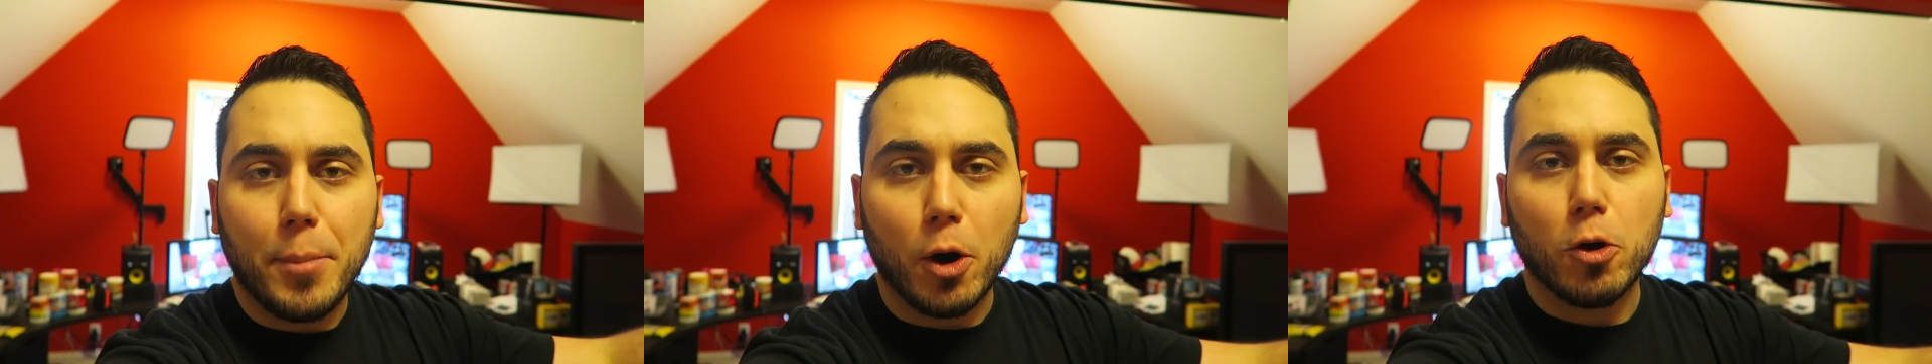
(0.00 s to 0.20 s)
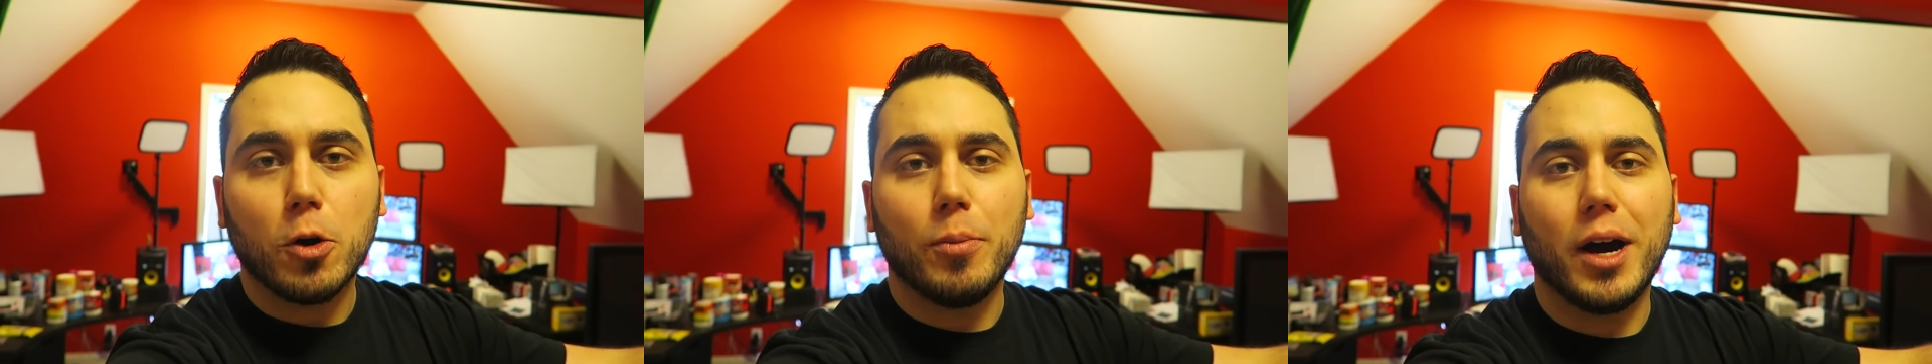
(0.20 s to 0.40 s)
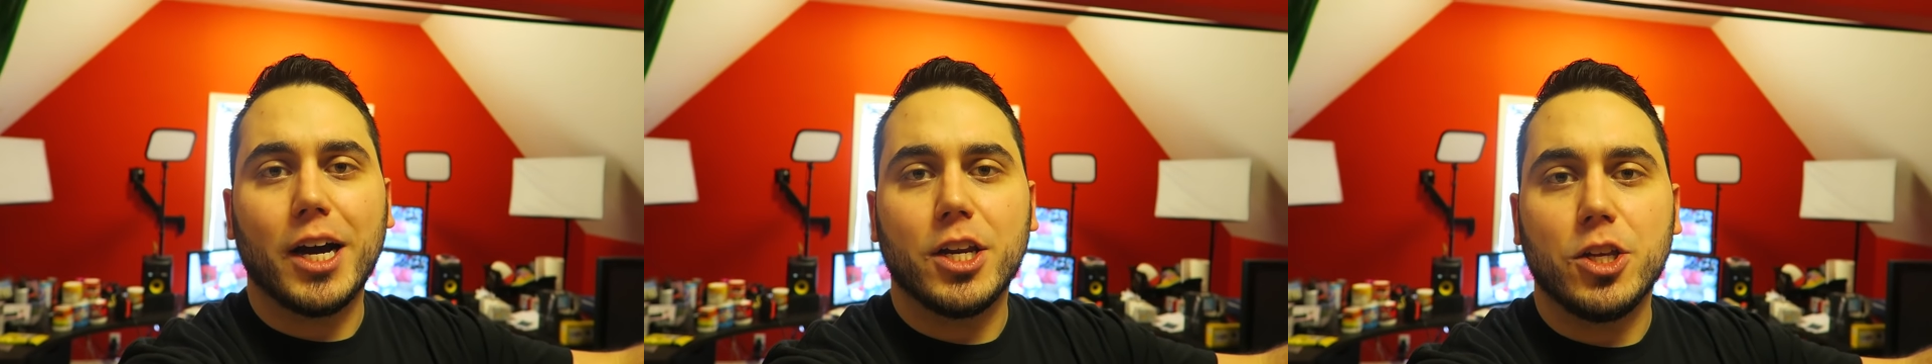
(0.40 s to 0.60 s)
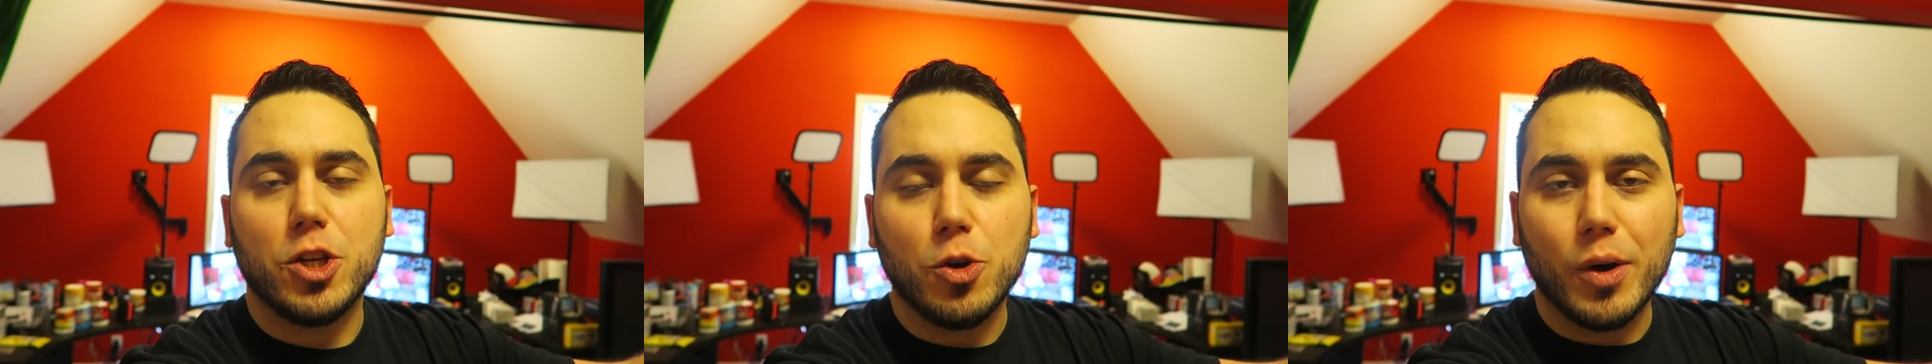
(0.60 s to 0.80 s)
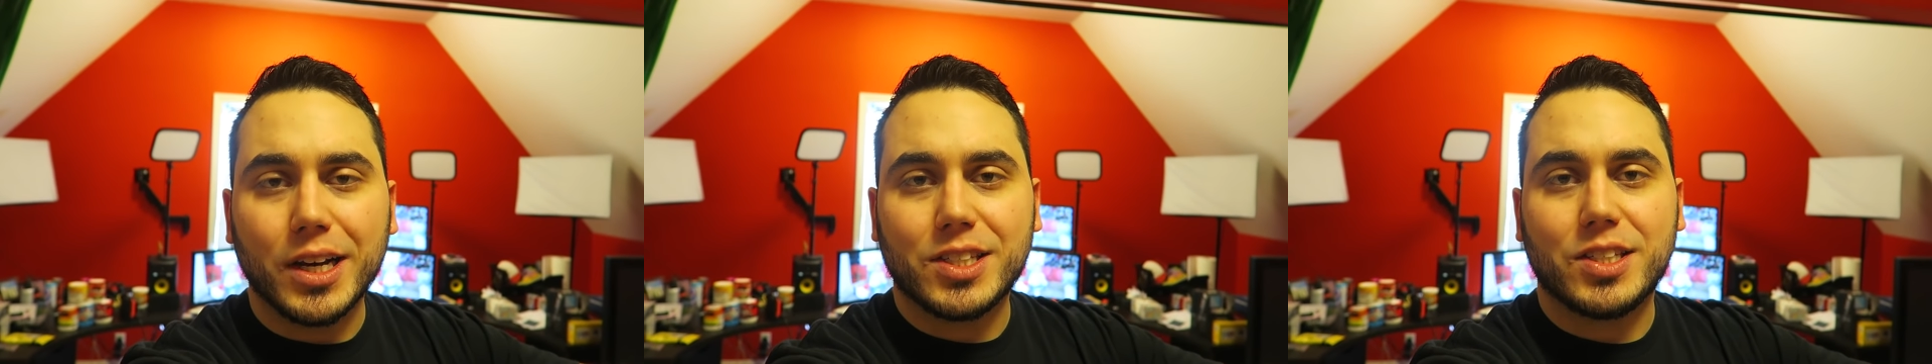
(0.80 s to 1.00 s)
Pokemon
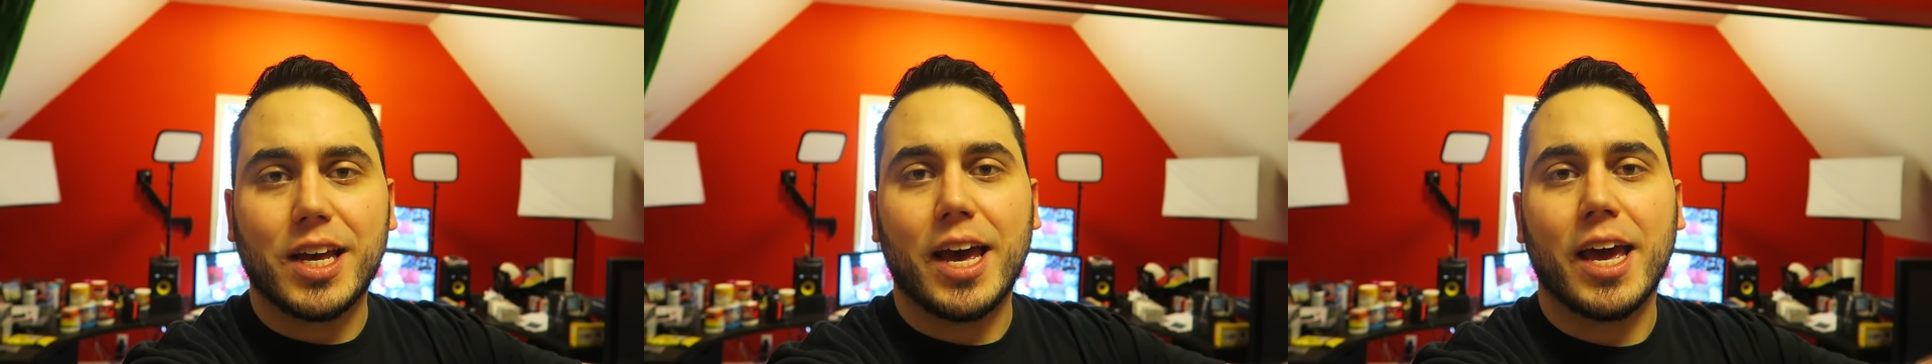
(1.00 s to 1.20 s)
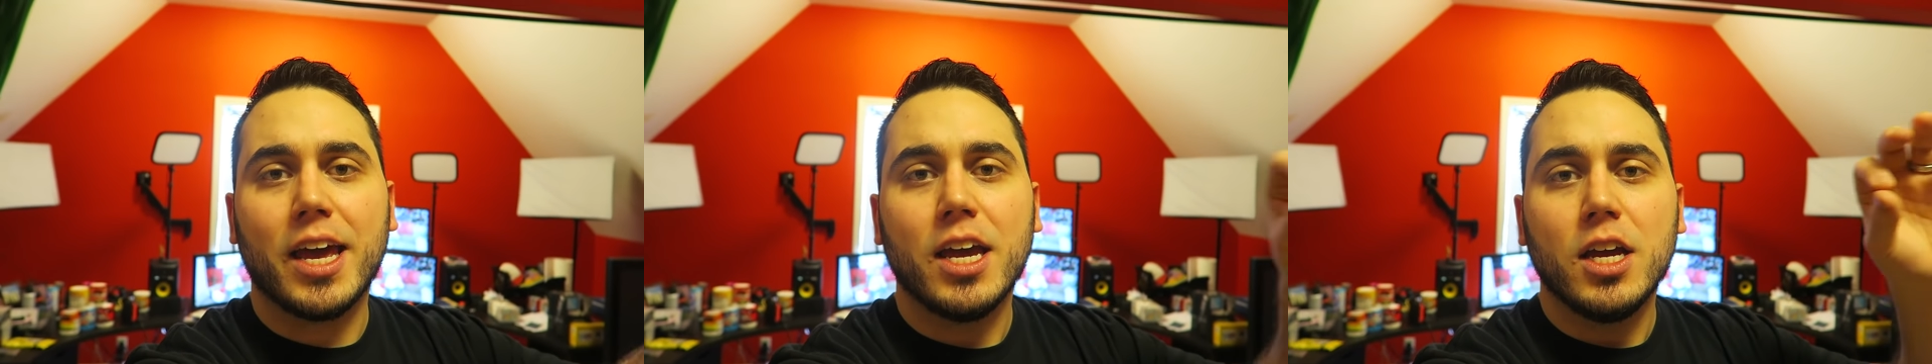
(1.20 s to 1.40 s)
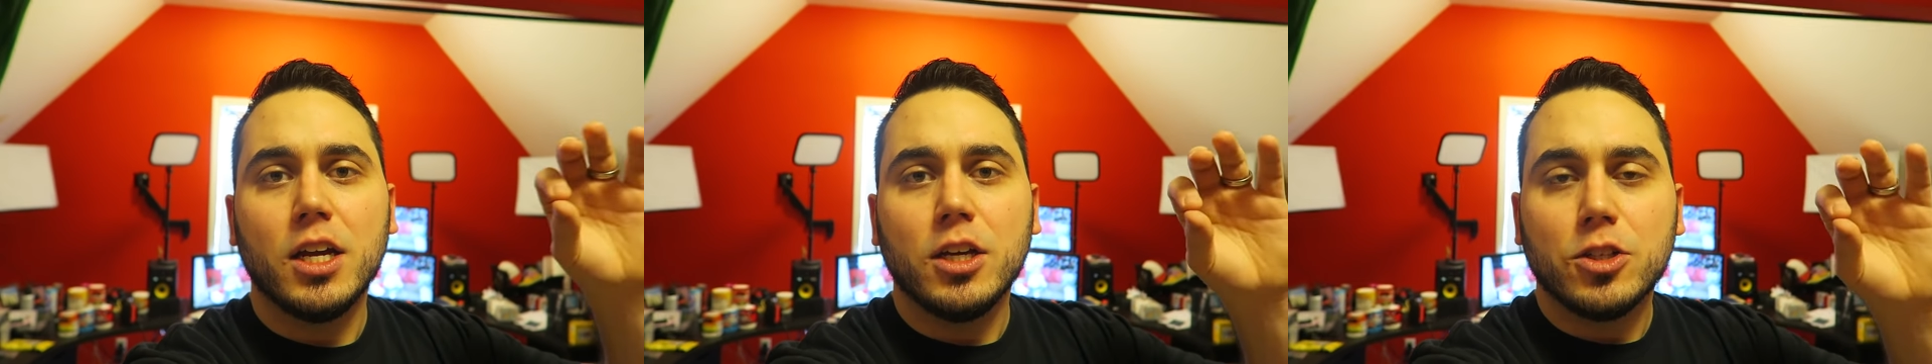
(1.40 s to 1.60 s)
USA